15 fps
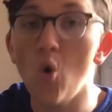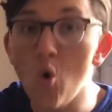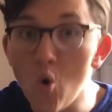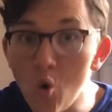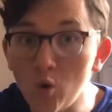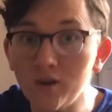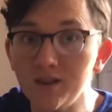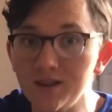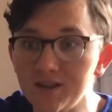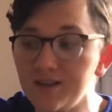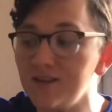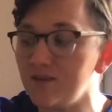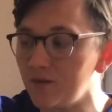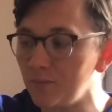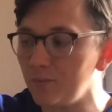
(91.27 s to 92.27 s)

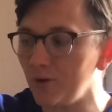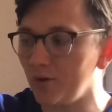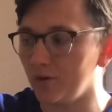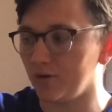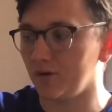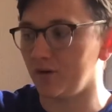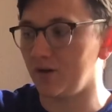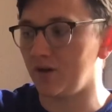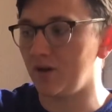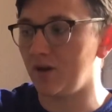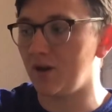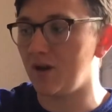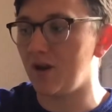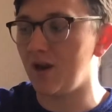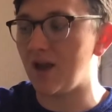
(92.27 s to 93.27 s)
Only the moon
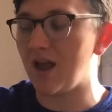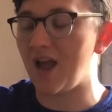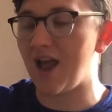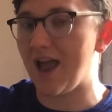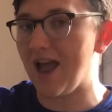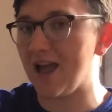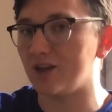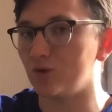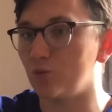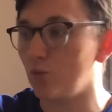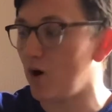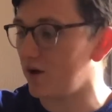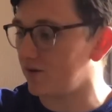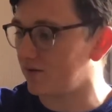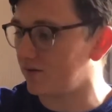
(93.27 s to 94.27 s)
and
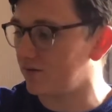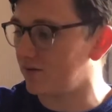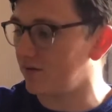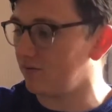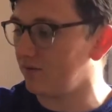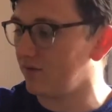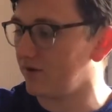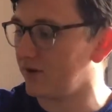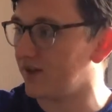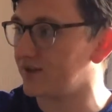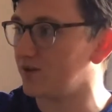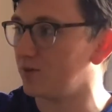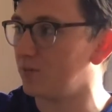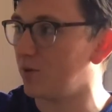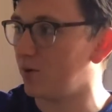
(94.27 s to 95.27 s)
one
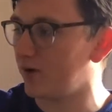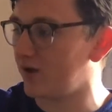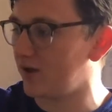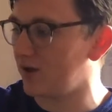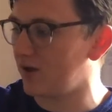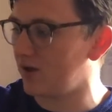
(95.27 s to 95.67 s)
little boy.